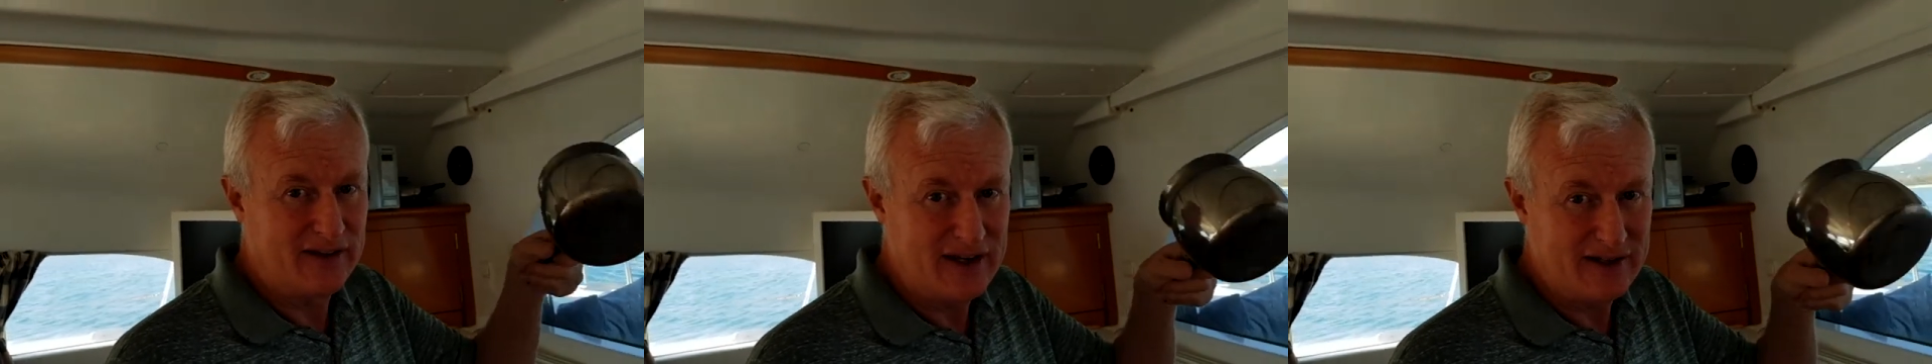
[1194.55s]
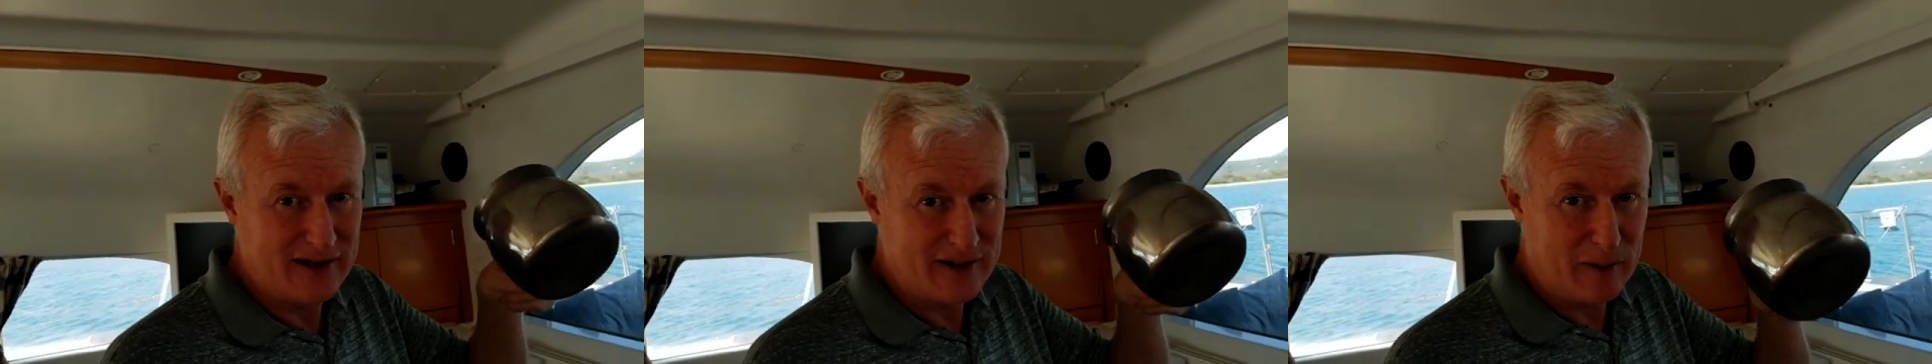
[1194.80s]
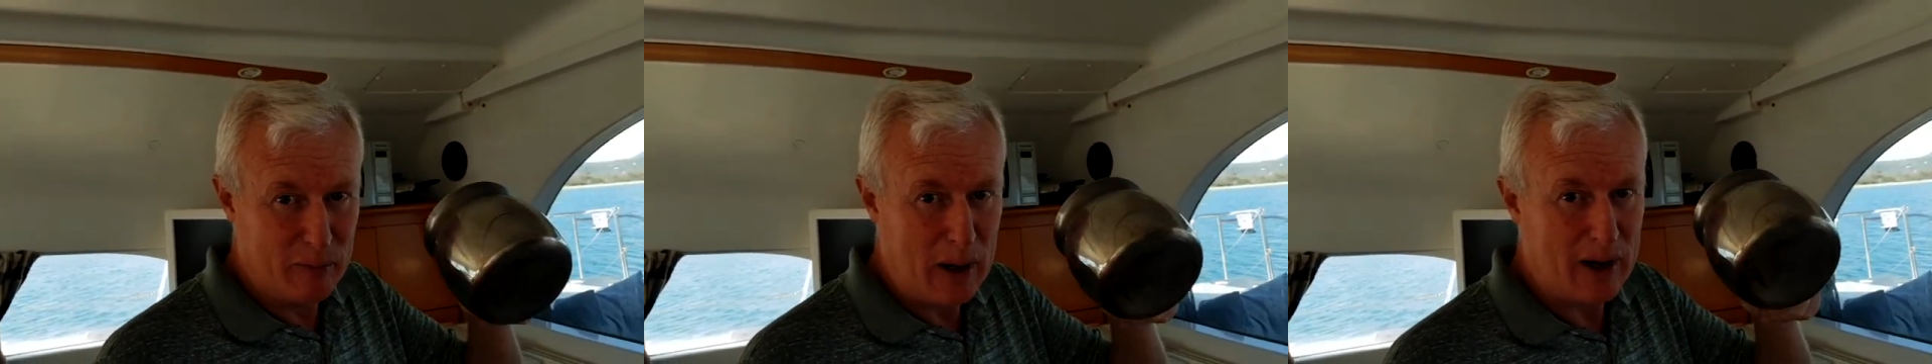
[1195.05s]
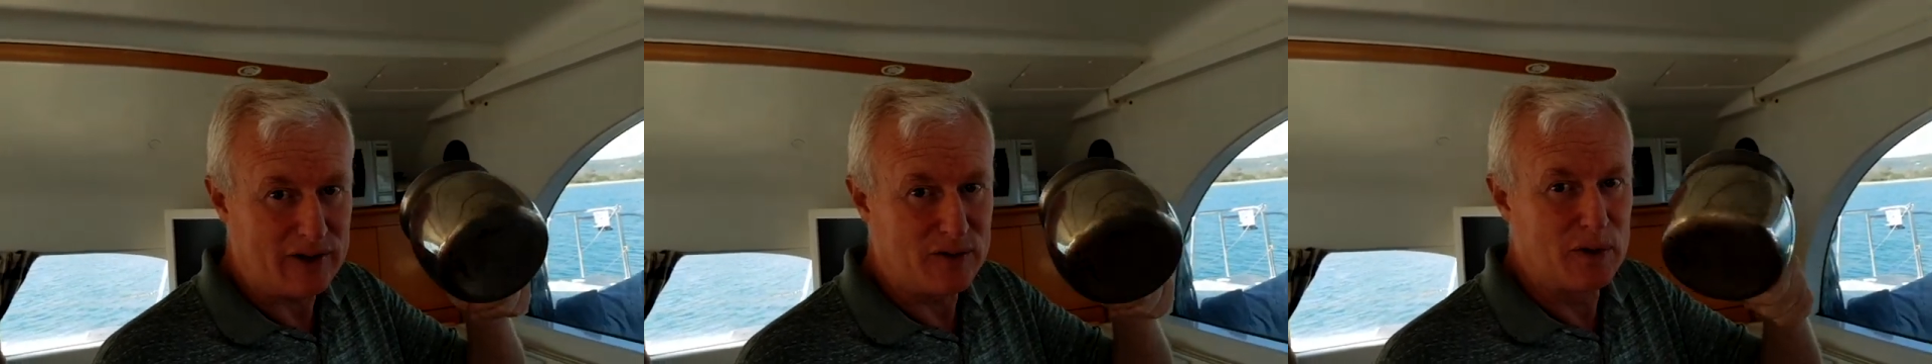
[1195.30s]
these little
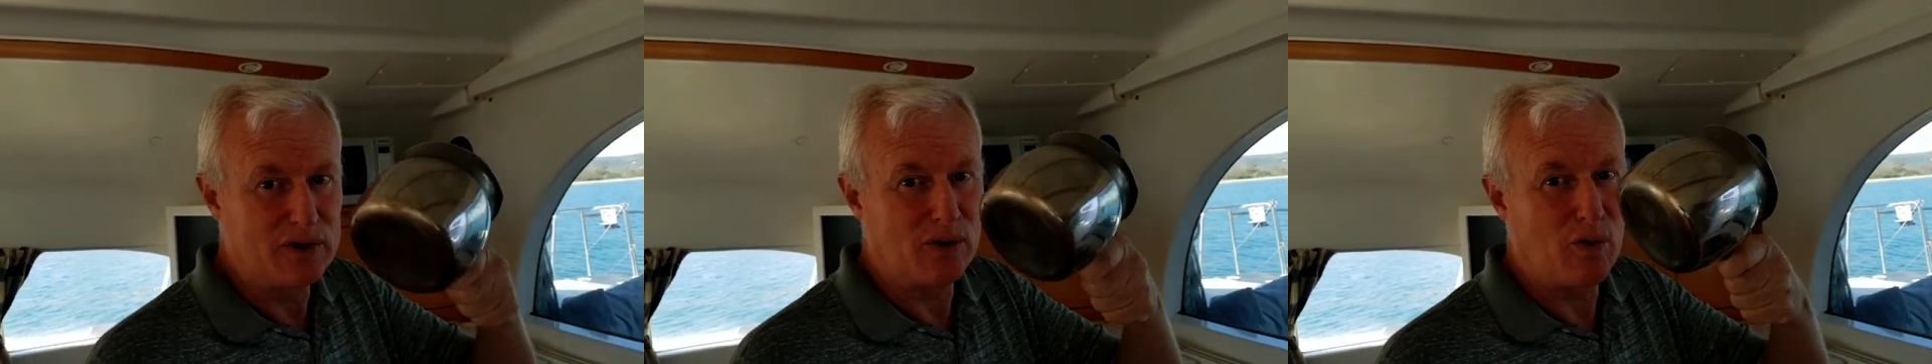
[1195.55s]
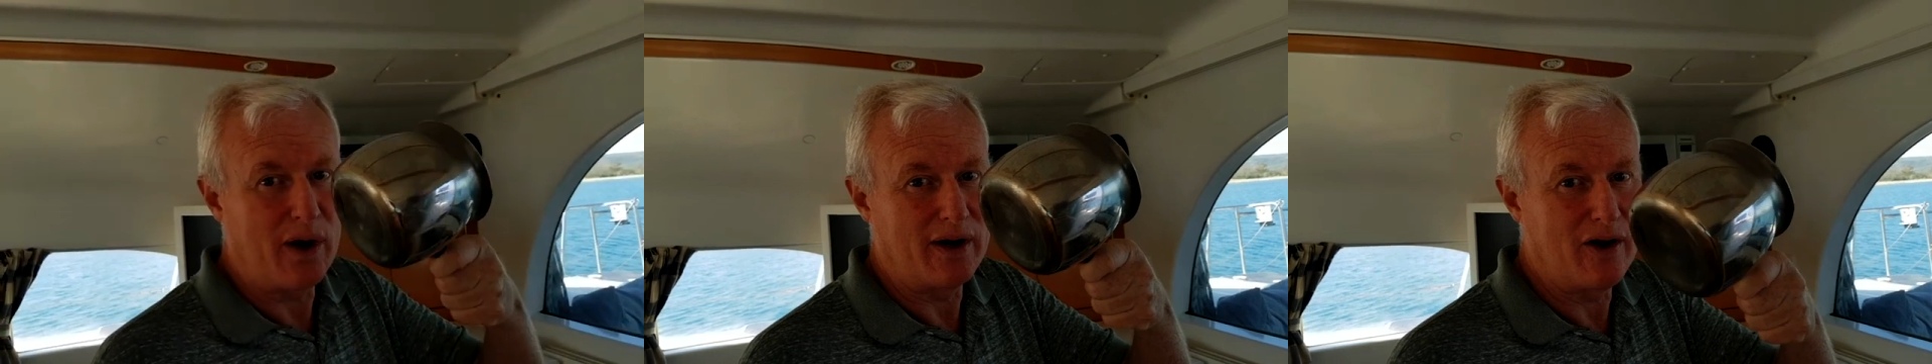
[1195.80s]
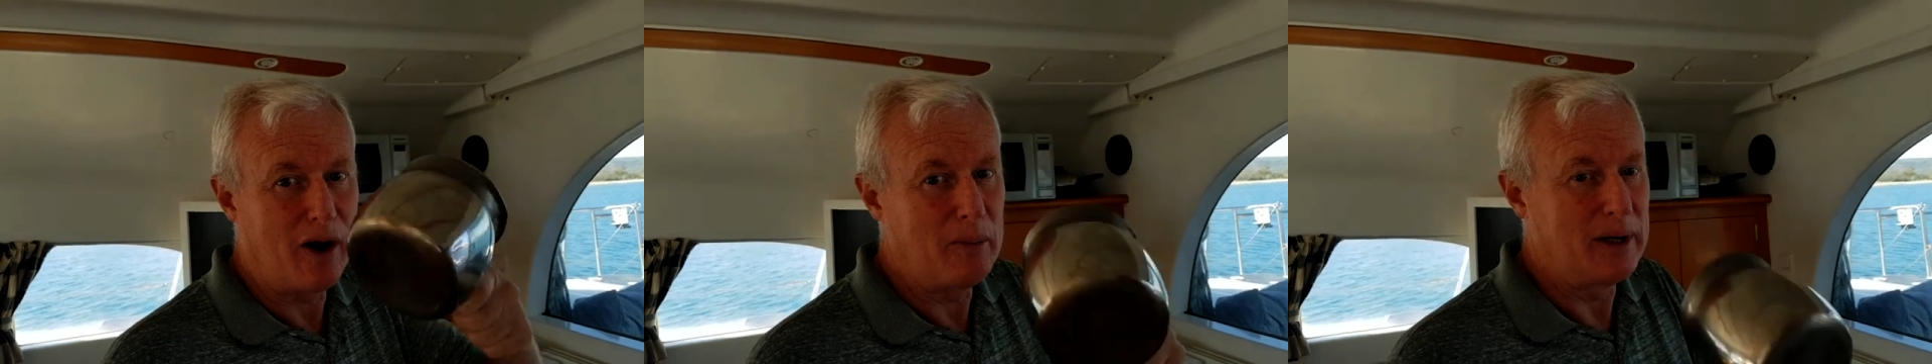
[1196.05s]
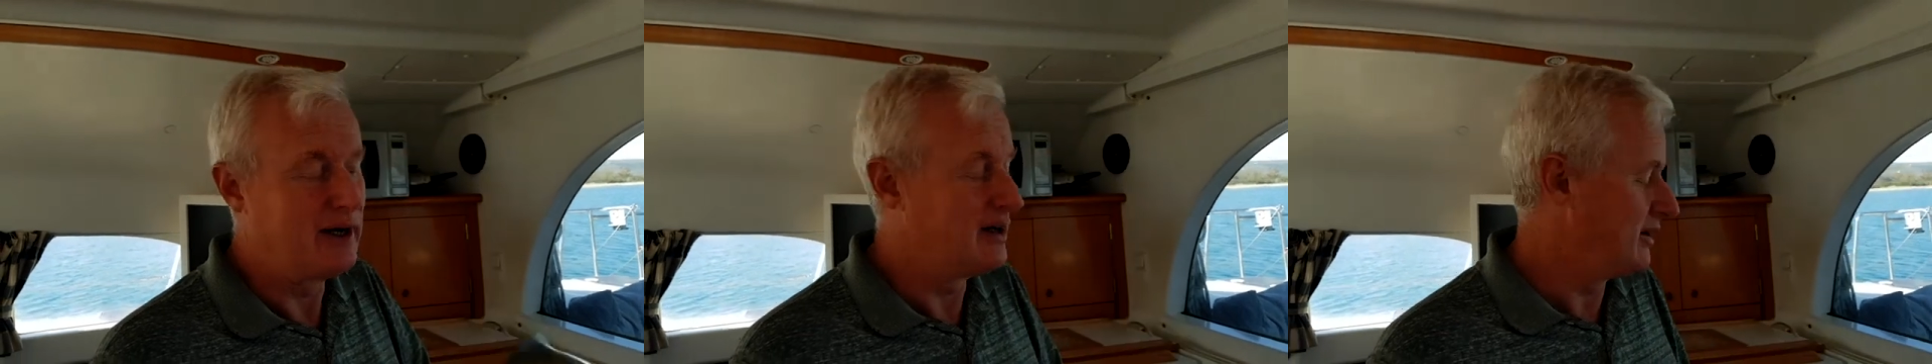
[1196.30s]
pots which are quite
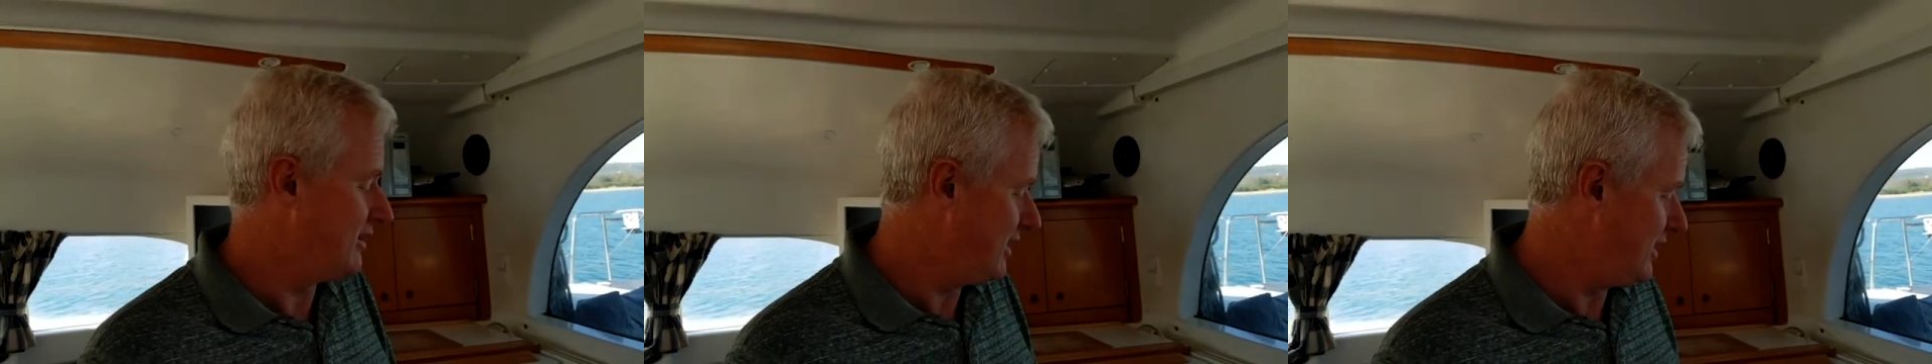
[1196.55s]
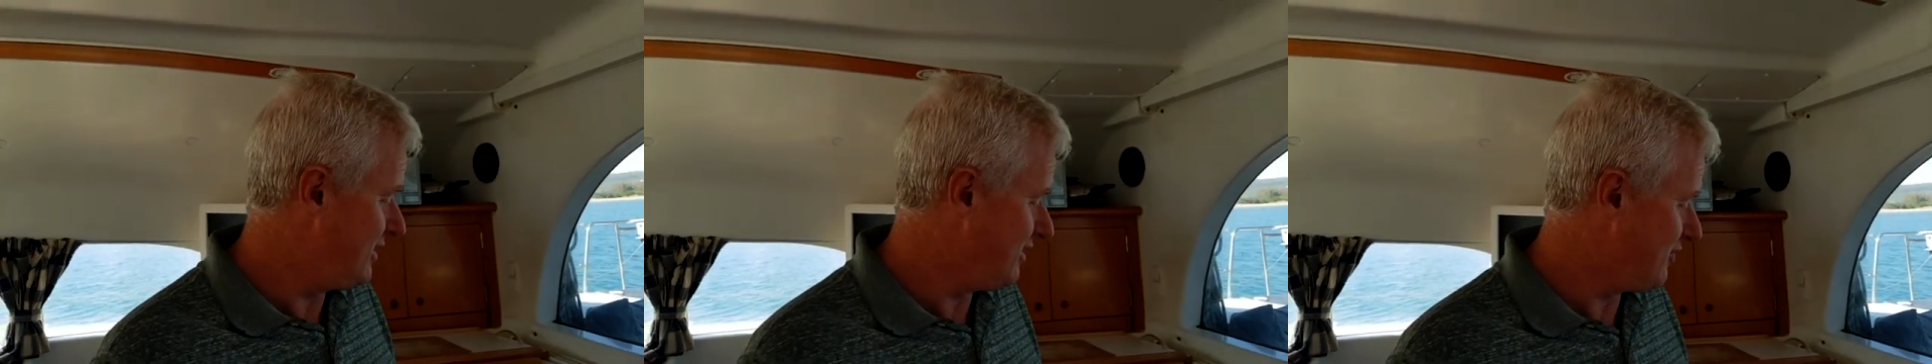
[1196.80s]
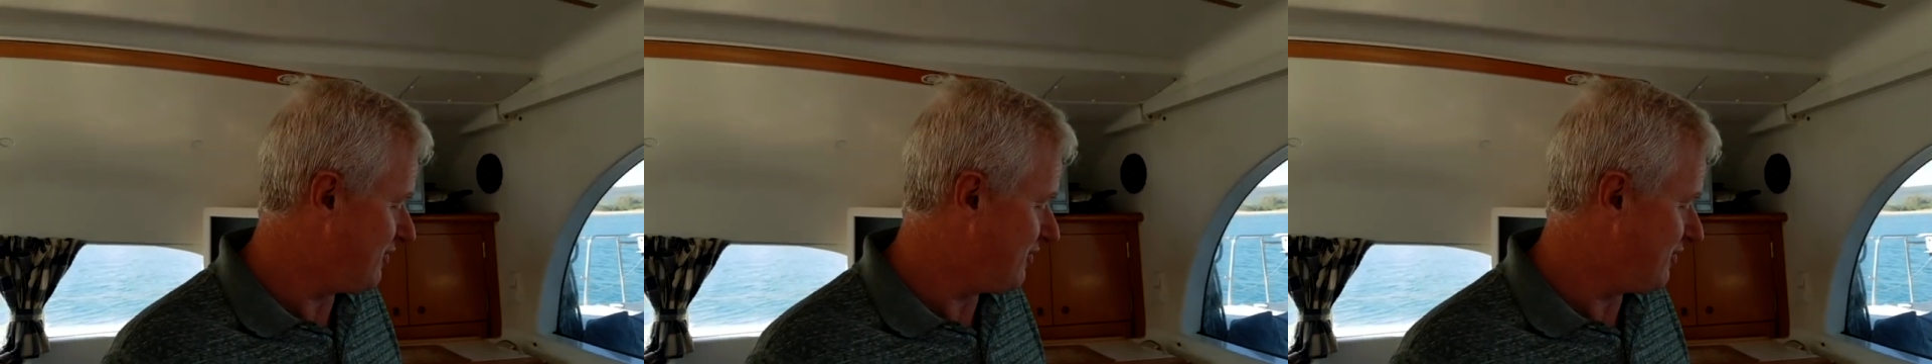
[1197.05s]
common in, in